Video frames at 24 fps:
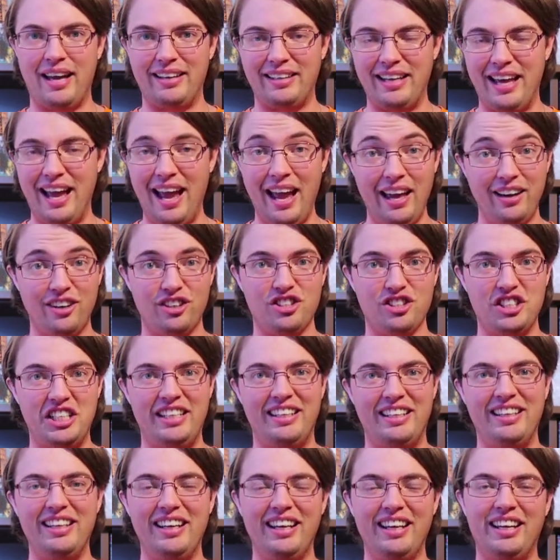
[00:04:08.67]
and
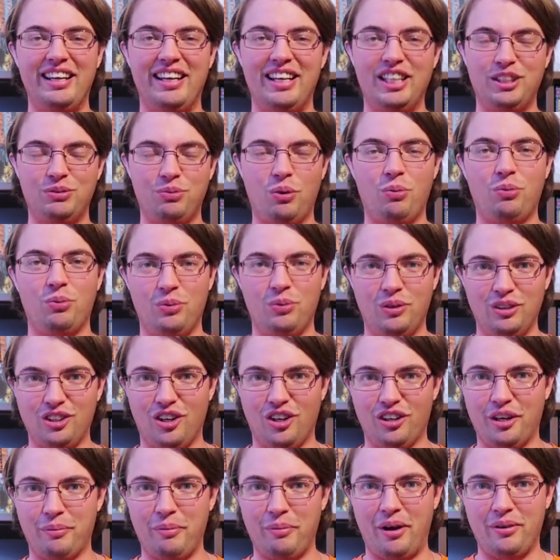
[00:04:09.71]
energy is what we will
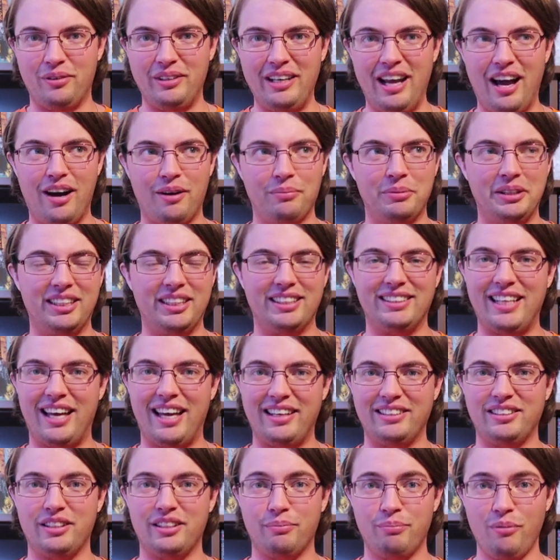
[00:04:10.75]
talk about now because
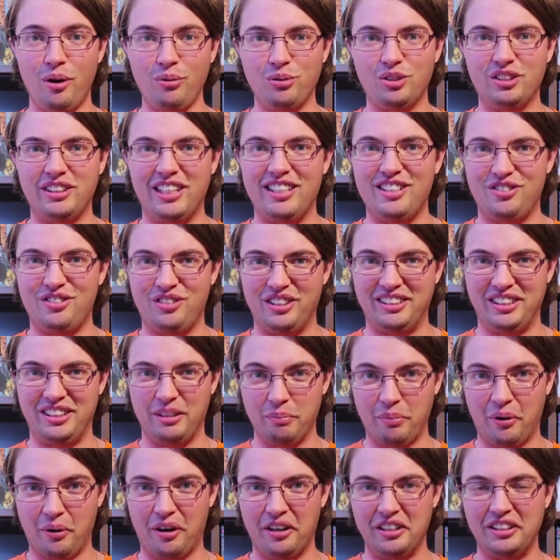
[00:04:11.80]
that is the most
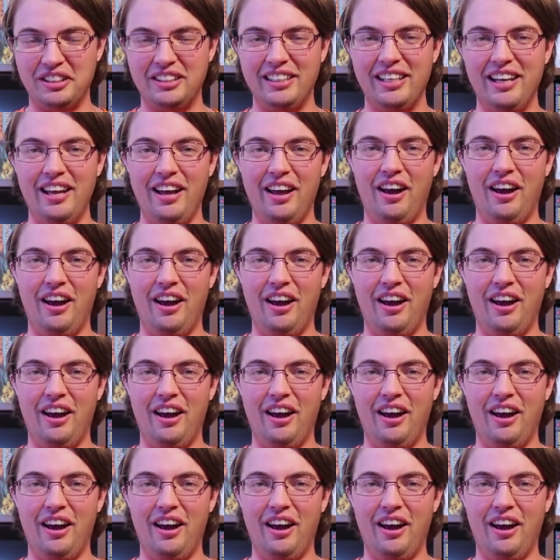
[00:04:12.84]
interesting part